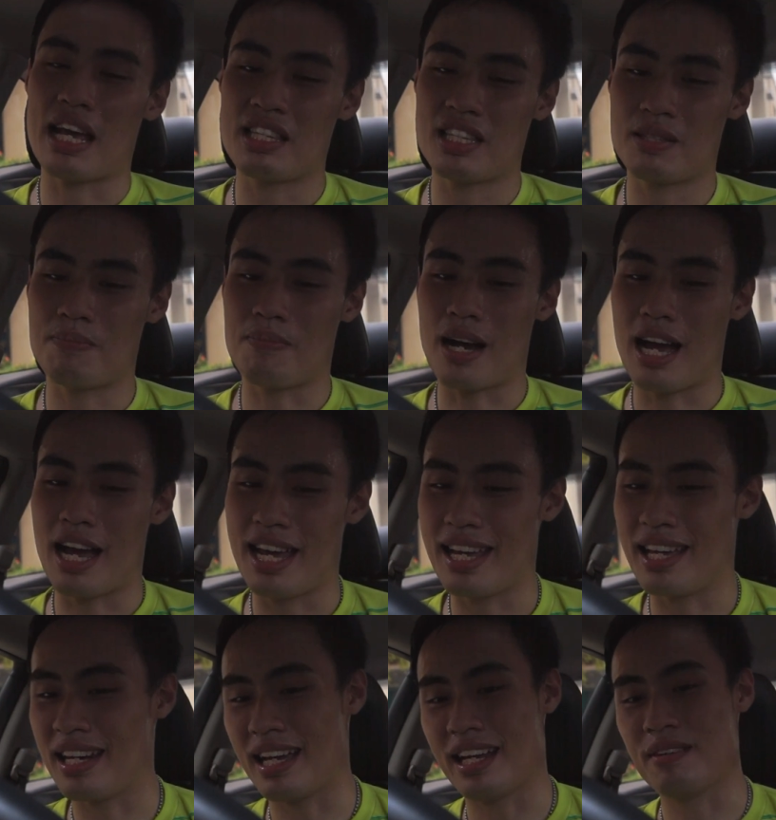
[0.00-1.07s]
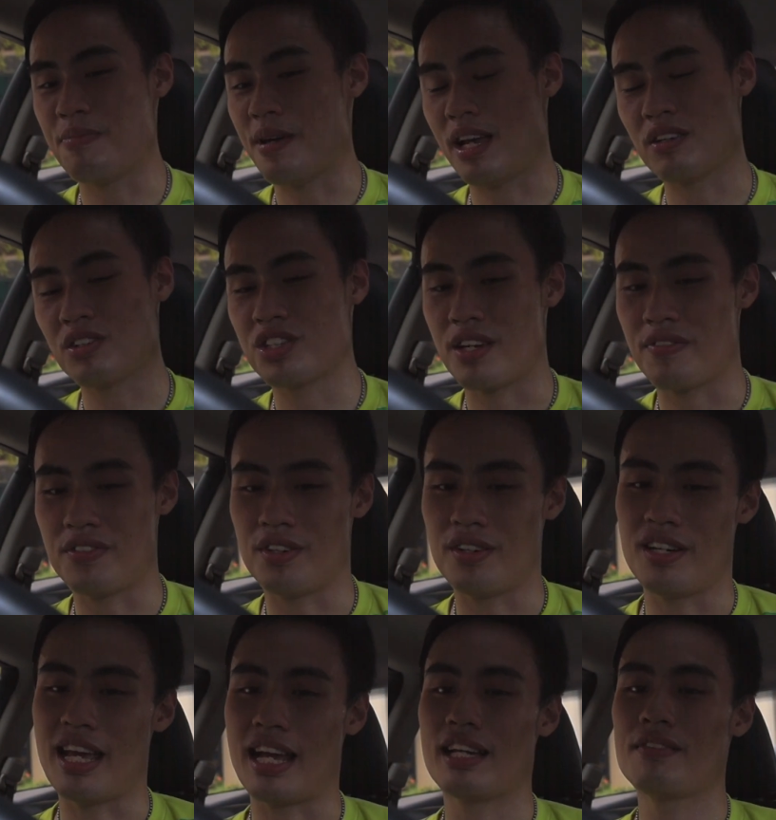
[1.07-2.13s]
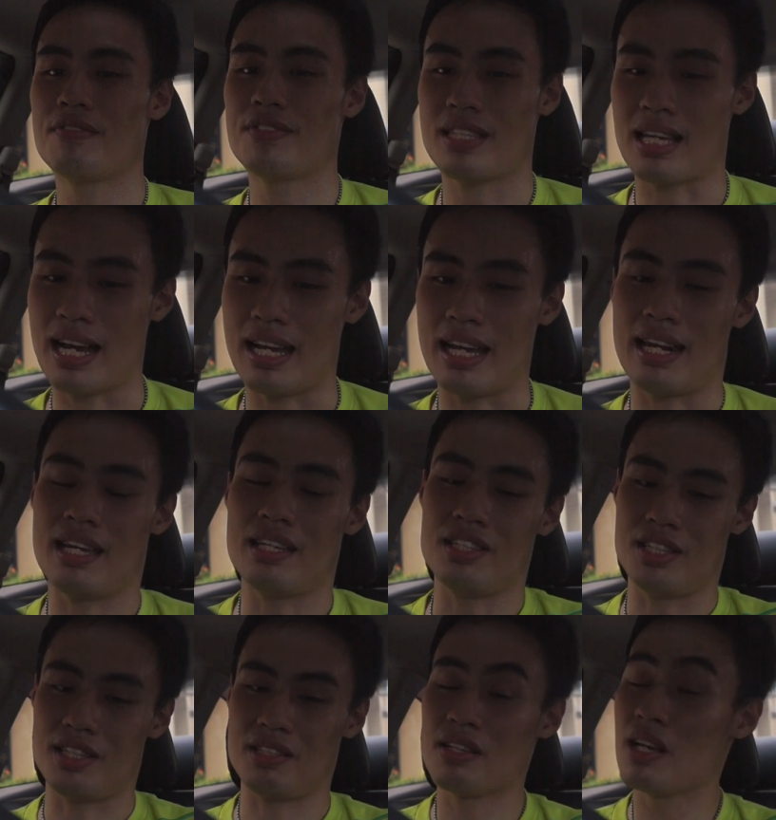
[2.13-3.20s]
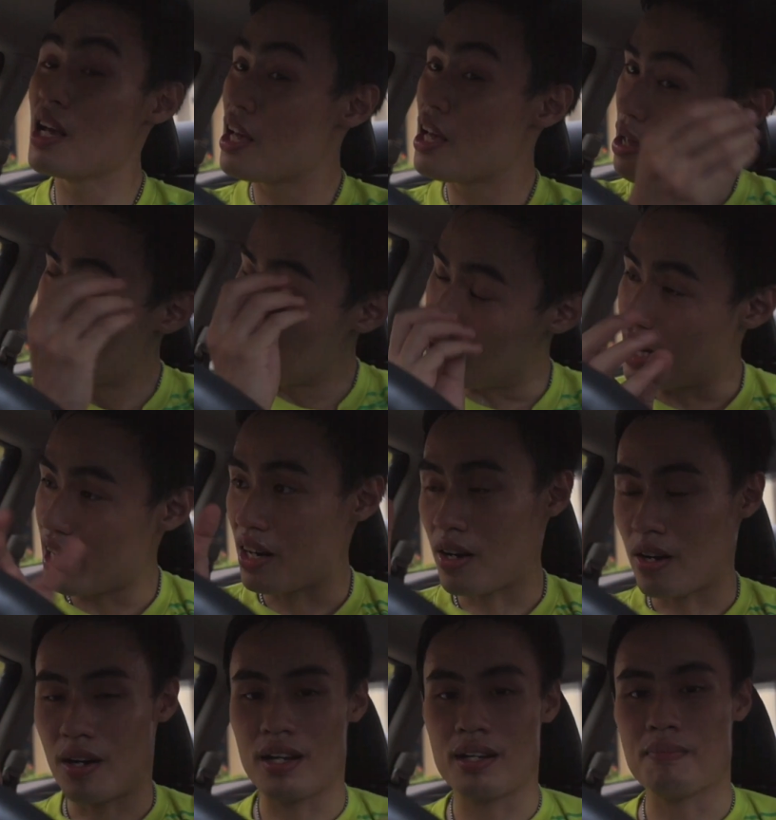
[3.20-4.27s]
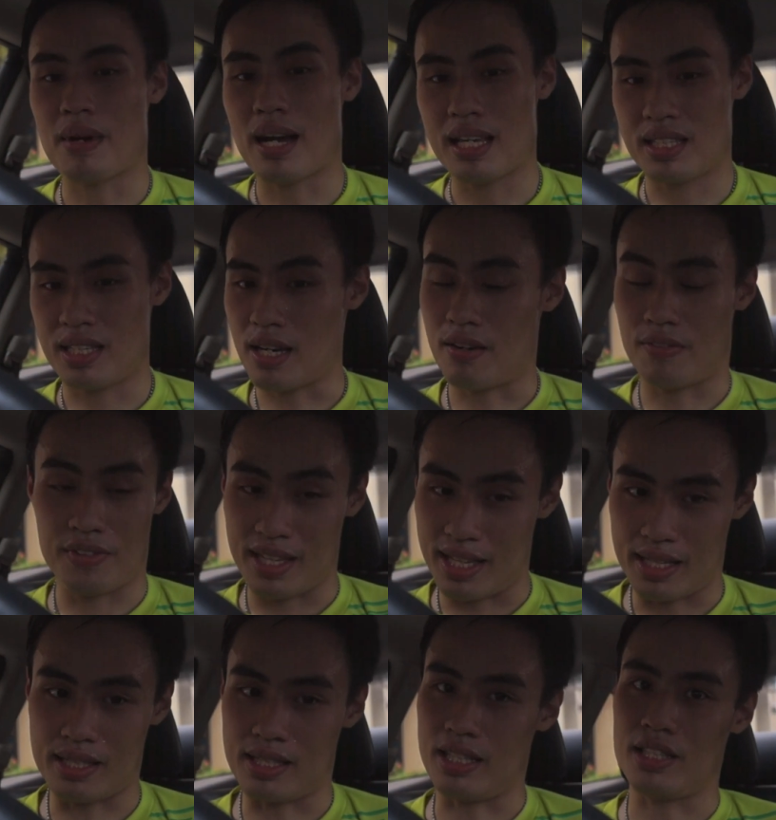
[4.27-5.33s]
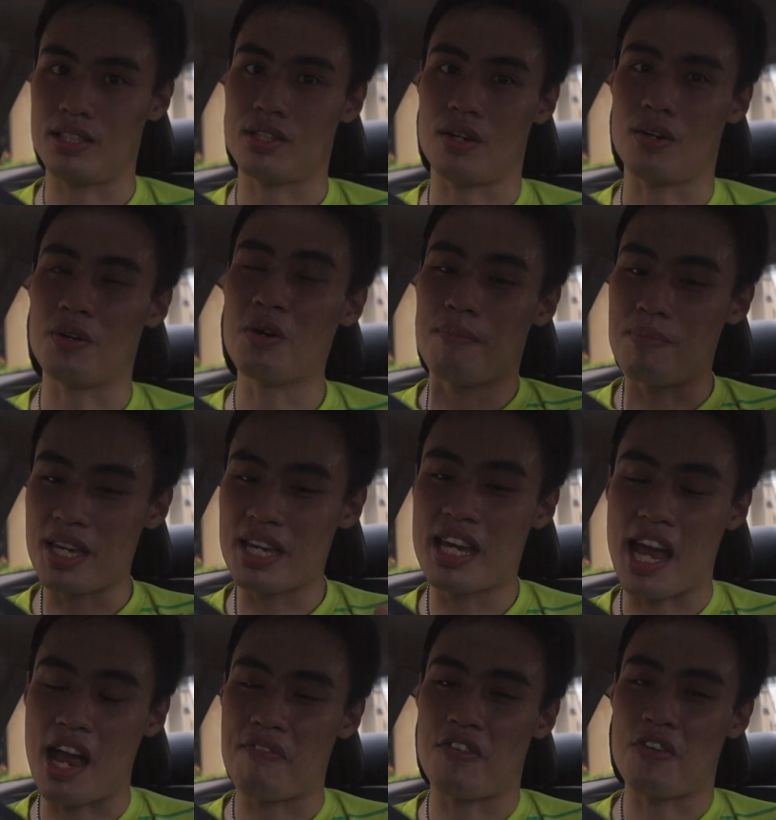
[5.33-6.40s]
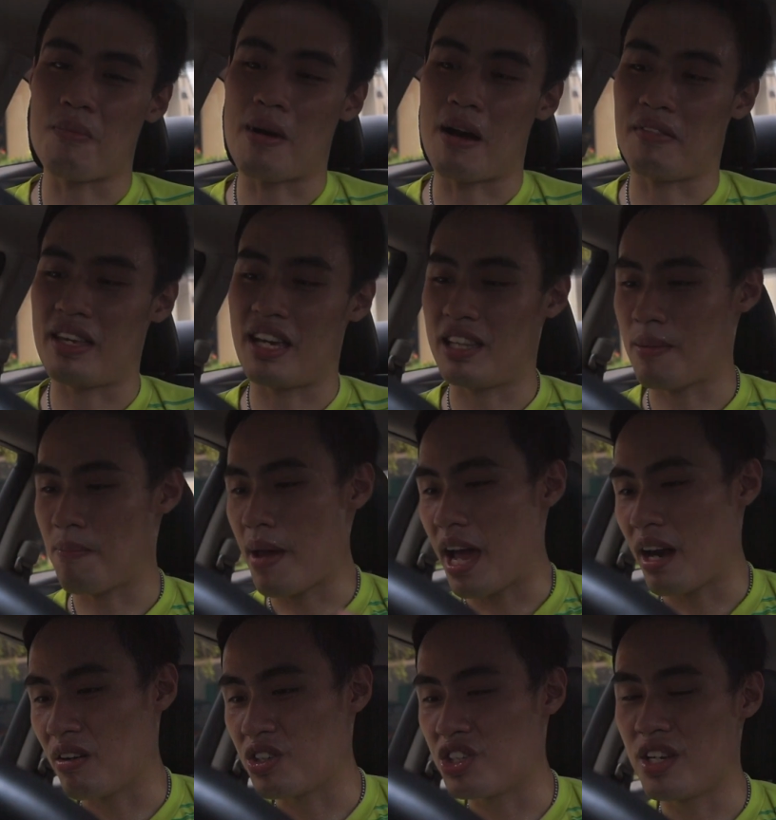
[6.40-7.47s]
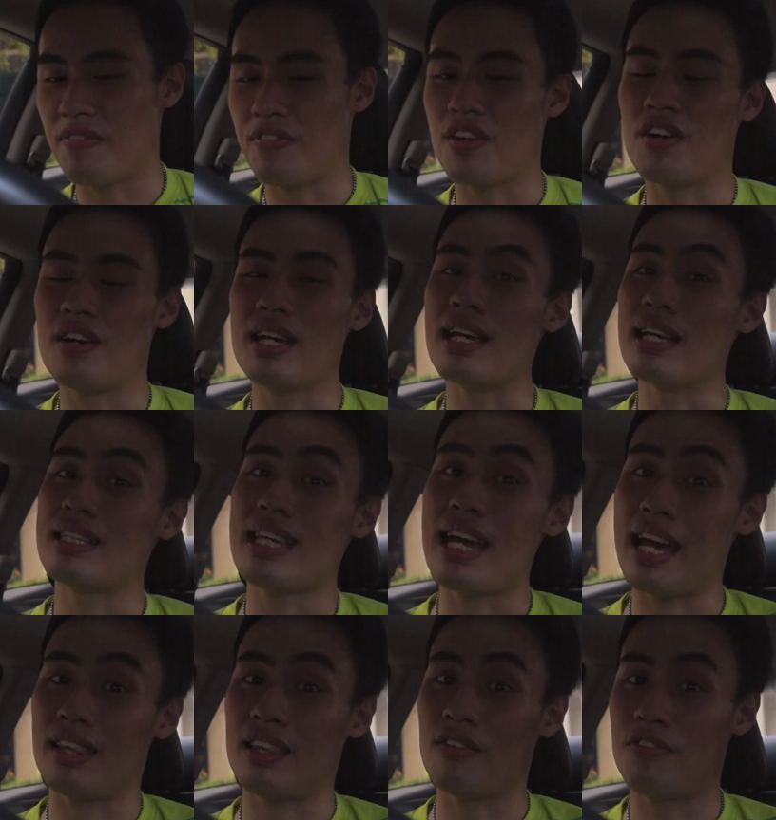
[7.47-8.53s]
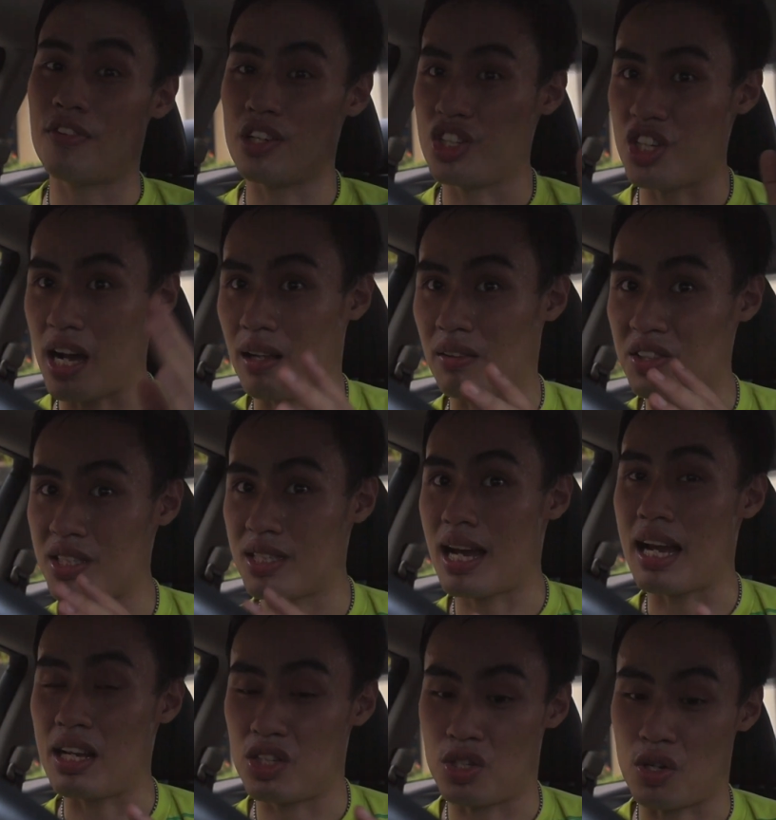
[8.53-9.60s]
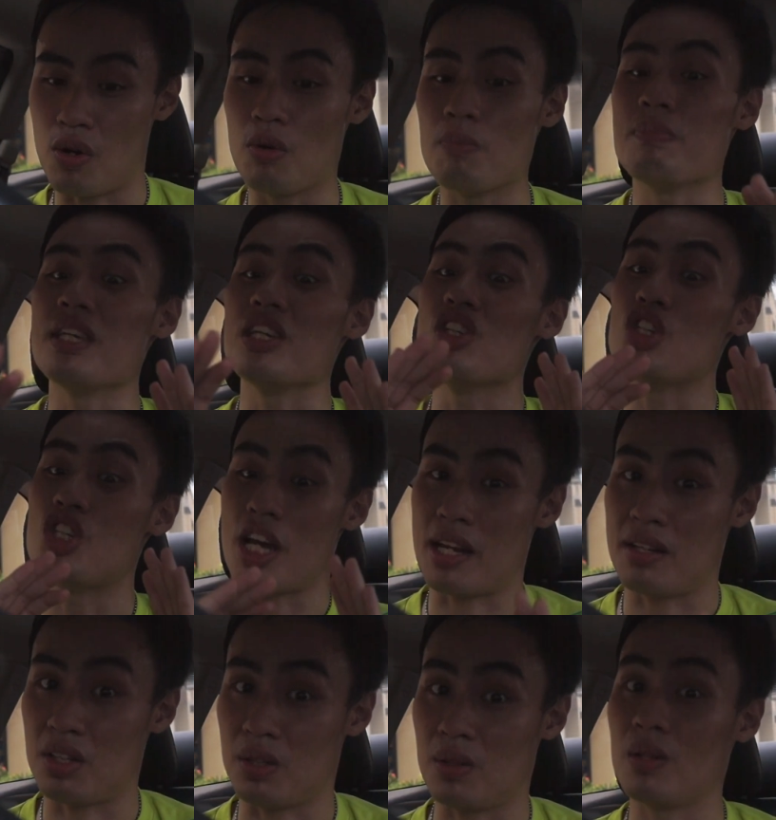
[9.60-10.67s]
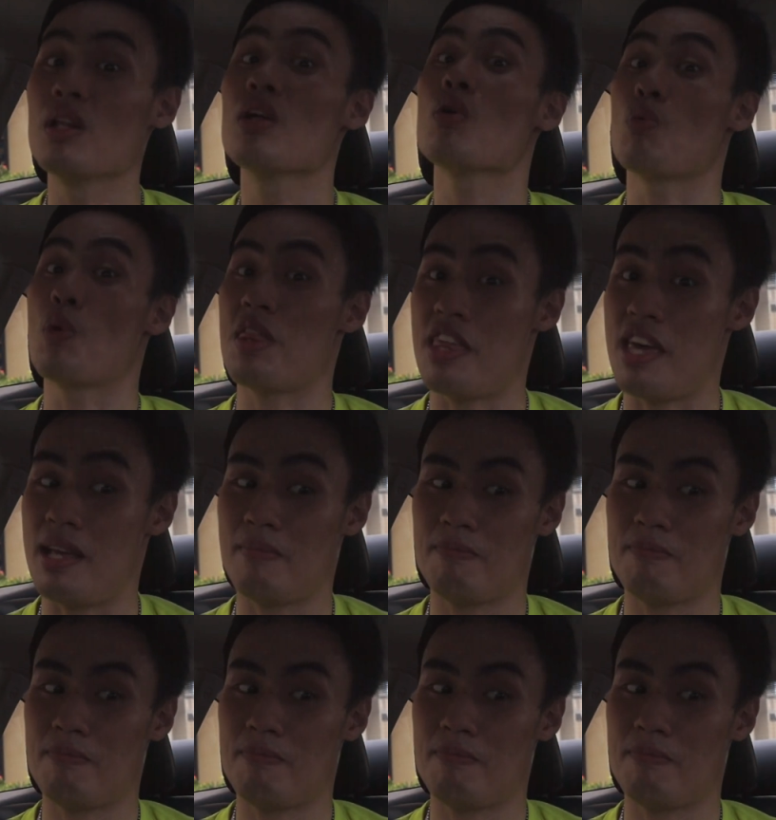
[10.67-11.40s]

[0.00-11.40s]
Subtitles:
I just buy another pedal shifter, the negative side, and then just put it on myself easily. So be careful about that. The pedal shifter is at the fragile side, so be gentle with it.